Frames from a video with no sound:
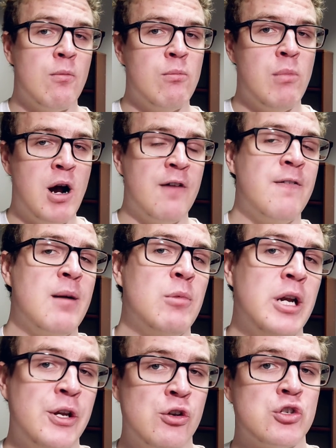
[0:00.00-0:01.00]
my
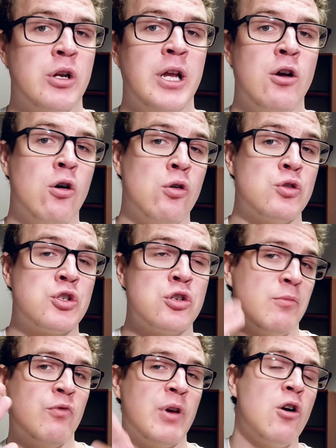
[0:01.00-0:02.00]
family usually goes,
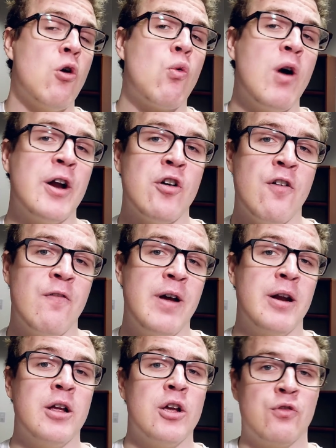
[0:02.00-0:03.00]
we go quite
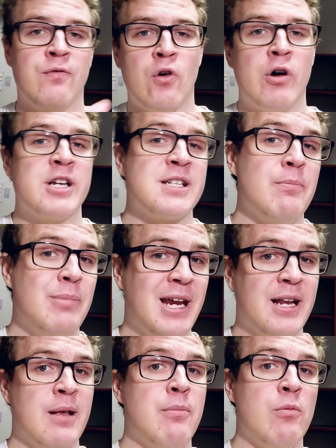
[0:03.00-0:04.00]
often to the forest and
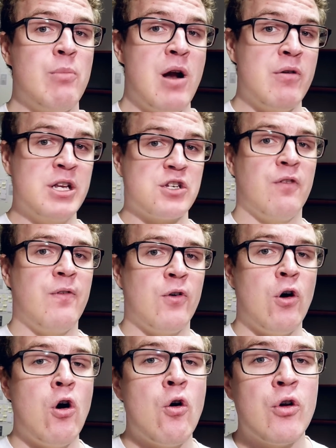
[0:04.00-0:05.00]
pick the berries of our
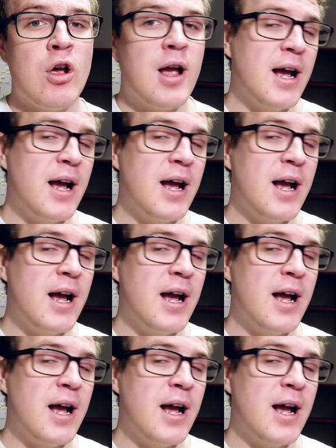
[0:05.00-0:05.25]
own,